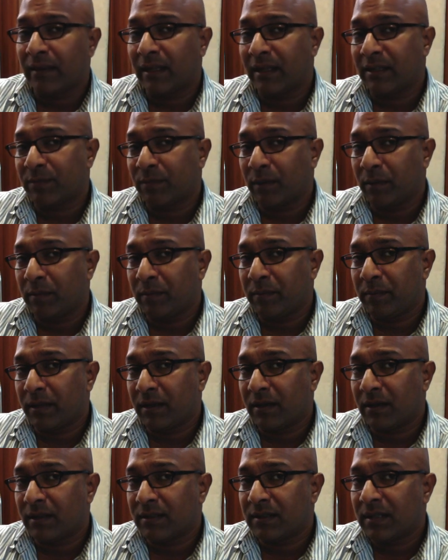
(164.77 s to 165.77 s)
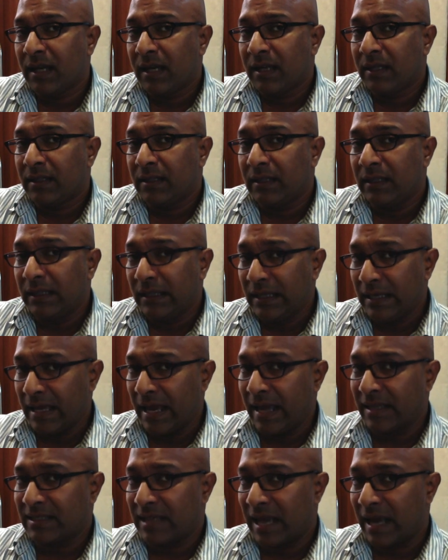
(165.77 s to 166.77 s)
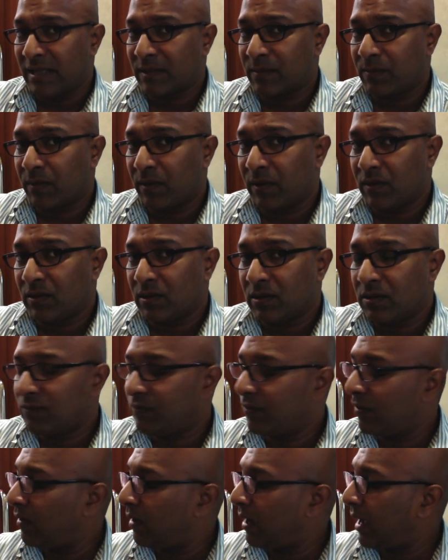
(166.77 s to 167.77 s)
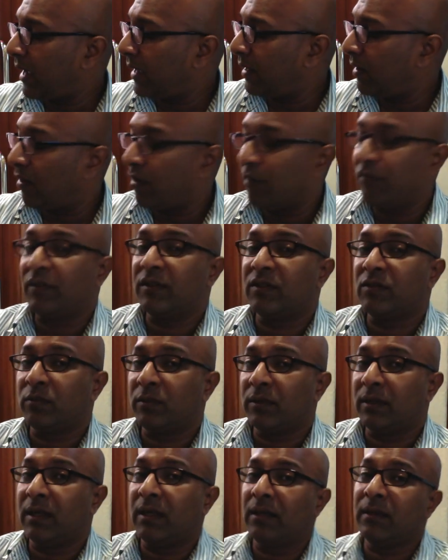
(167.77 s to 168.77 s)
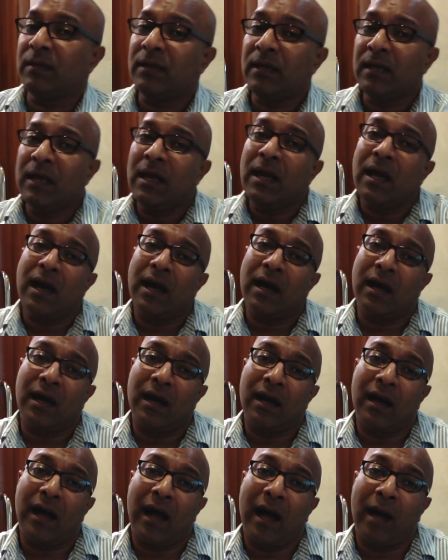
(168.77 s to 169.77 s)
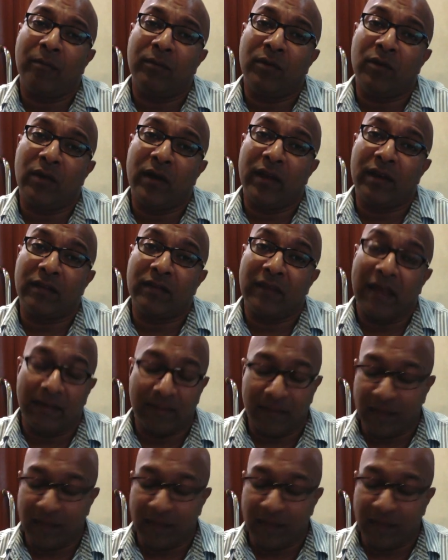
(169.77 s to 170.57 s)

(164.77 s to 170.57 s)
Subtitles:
that's probably because he has aspirations for higher office within UMNO and